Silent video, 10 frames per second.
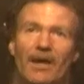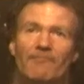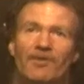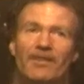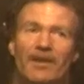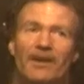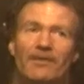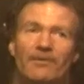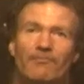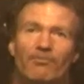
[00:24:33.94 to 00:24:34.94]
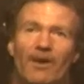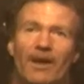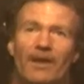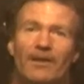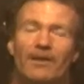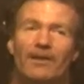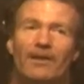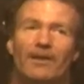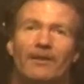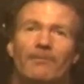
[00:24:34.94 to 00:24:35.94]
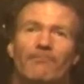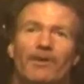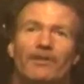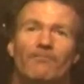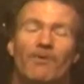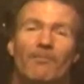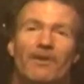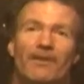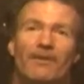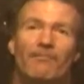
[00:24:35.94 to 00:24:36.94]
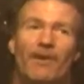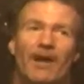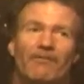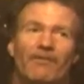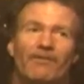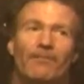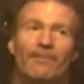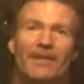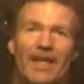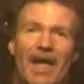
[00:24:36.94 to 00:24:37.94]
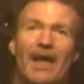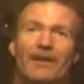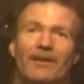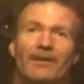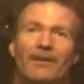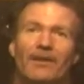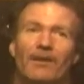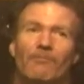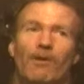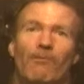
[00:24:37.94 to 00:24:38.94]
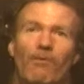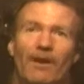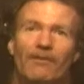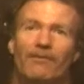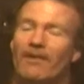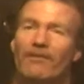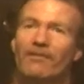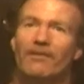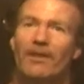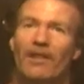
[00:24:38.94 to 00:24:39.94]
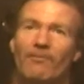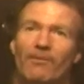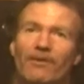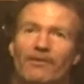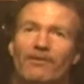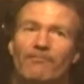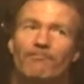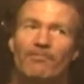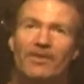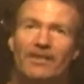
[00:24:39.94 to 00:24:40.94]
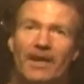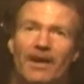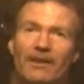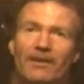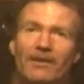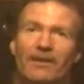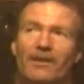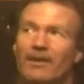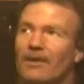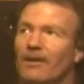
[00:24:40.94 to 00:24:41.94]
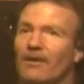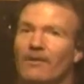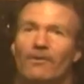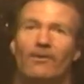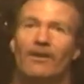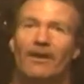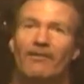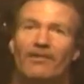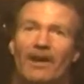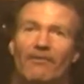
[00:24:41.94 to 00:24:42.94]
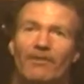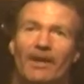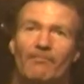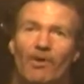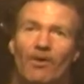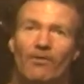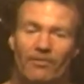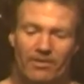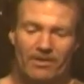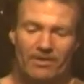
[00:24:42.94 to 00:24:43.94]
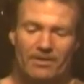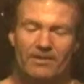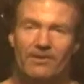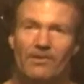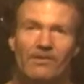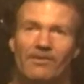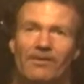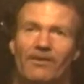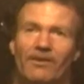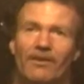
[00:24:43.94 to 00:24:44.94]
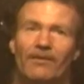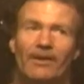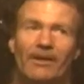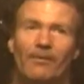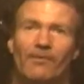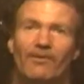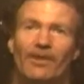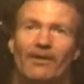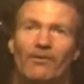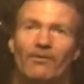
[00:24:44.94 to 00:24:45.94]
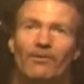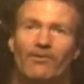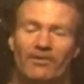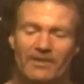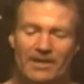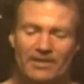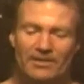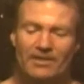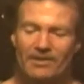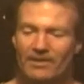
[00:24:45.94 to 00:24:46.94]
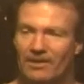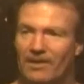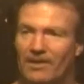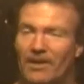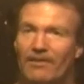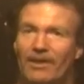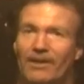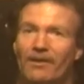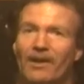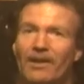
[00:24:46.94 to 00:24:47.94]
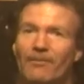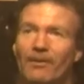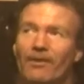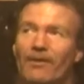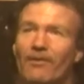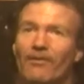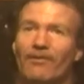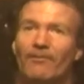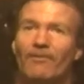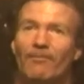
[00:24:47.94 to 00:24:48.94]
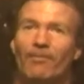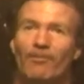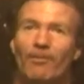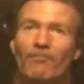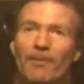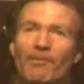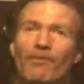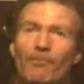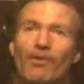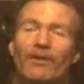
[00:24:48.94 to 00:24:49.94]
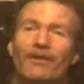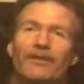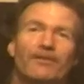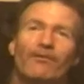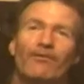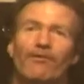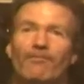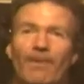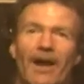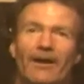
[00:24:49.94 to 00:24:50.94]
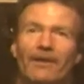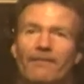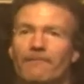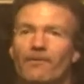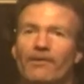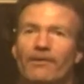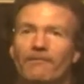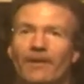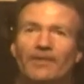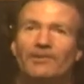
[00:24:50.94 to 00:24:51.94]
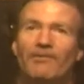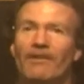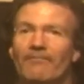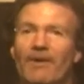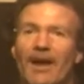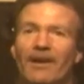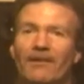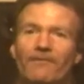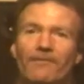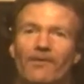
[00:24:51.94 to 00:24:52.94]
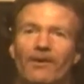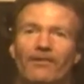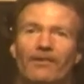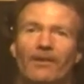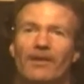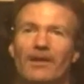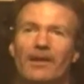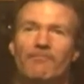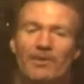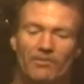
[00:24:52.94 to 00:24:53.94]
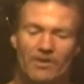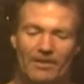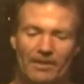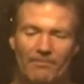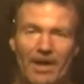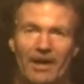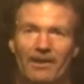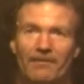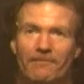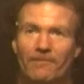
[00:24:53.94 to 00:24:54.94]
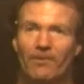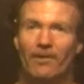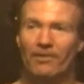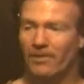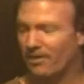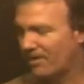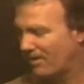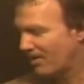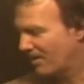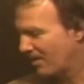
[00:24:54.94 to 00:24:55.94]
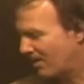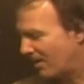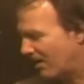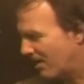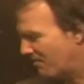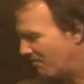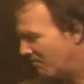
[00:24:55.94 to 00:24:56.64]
pretend to pray," but the women in the background said "began." Well, the other one says pretend, or it can sound like both. It's like almost like a hallucination. It's like it kind of goes. Sometimes some people report that it just goes back and forth. It fluctuates back and forth in between, like back and forth. I